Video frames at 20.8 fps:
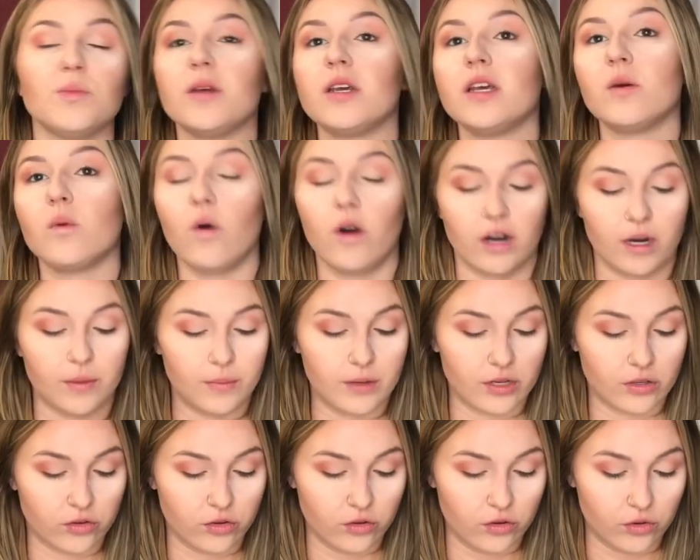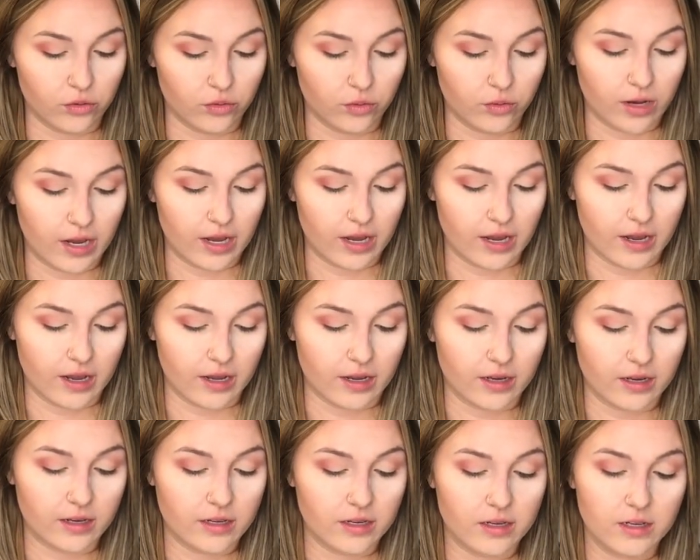me wanting me to do
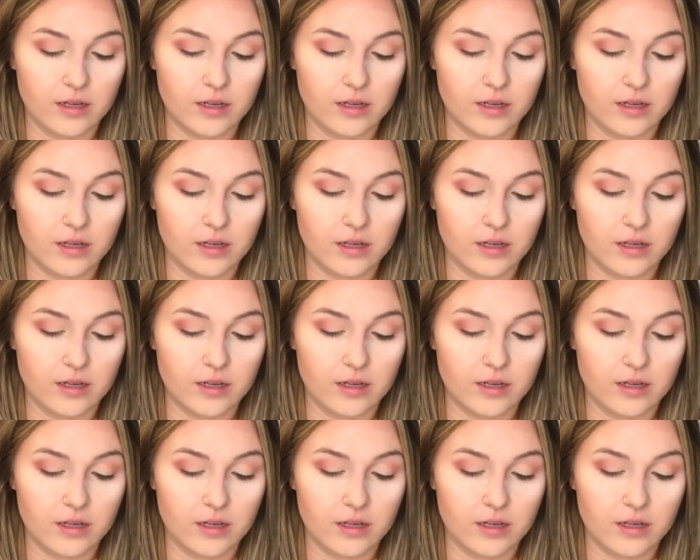a